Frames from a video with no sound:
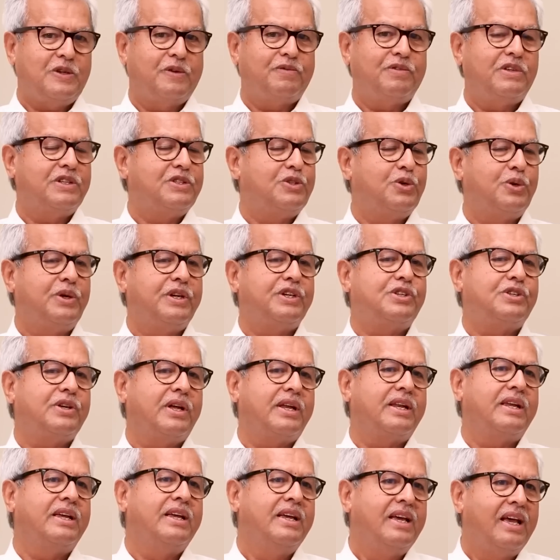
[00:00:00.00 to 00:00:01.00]
of the
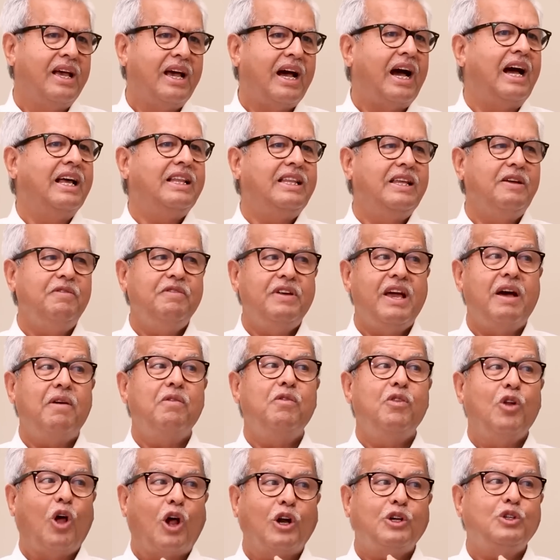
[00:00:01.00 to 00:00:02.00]
judiciary, I think we have
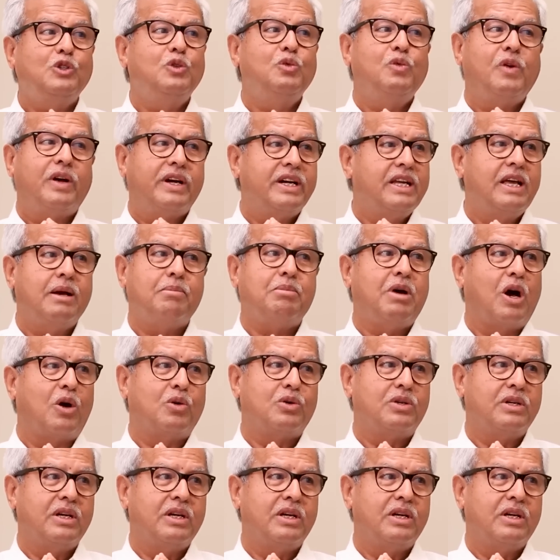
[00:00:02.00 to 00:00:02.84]
a lot to worry about.